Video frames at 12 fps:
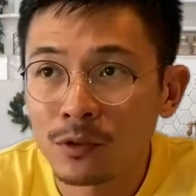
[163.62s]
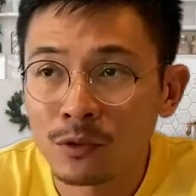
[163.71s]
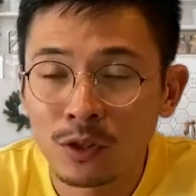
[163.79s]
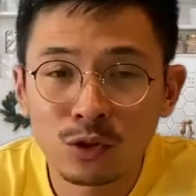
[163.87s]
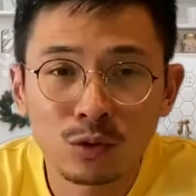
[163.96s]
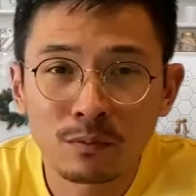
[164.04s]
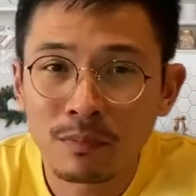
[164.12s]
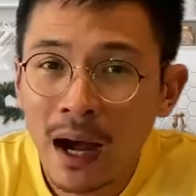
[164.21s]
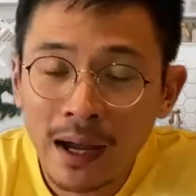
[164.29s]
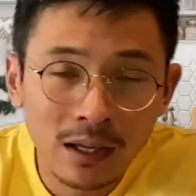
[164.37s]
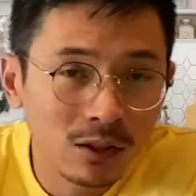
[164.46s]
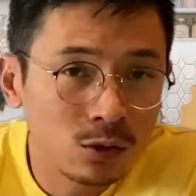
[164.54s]
need to
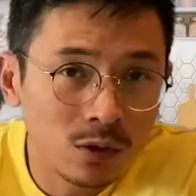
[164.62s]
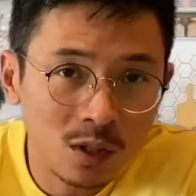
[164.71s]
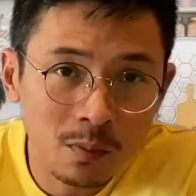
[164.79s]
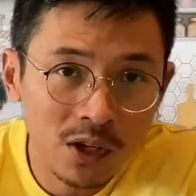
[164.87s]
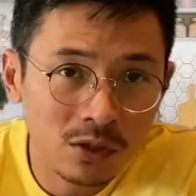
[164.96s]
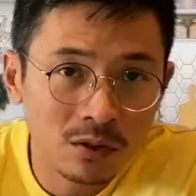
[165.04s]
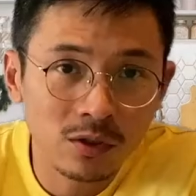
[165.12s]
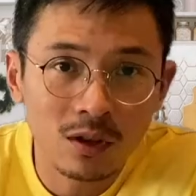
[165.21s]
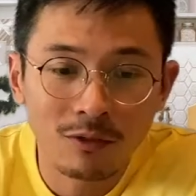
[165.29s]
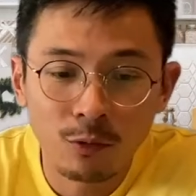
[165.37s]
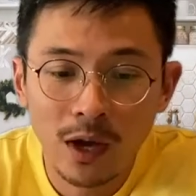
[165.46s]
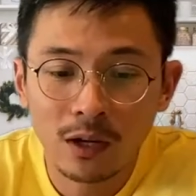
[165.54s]
buy into a special
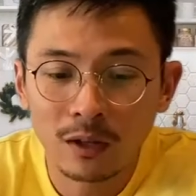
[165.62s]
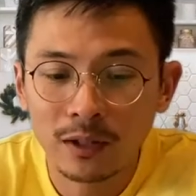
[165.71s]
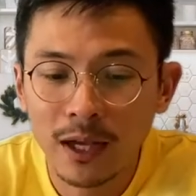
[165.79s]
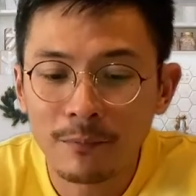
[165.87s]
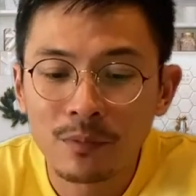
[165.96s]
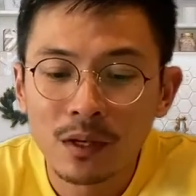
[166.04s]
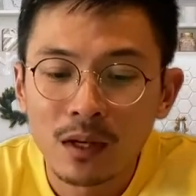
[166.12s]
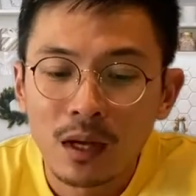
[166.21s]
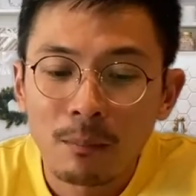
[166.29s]
software and all that.